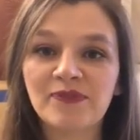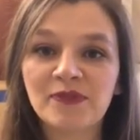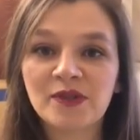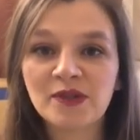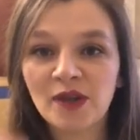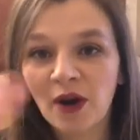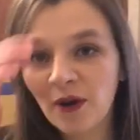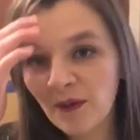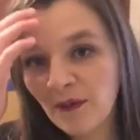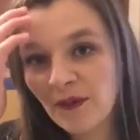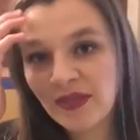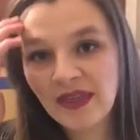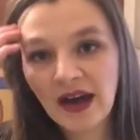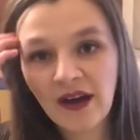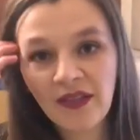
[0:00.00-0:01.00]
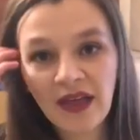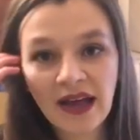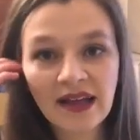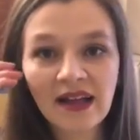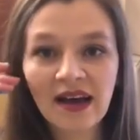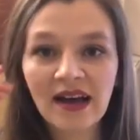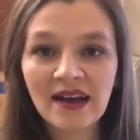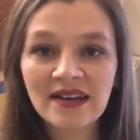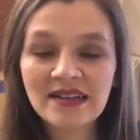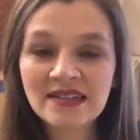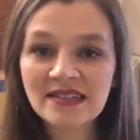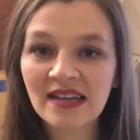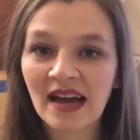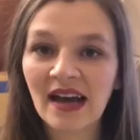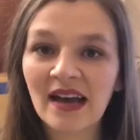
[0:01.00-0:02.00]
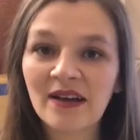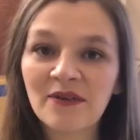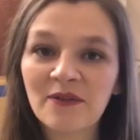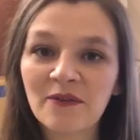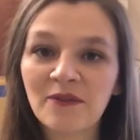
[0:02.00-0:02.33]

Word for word: So with all that aside,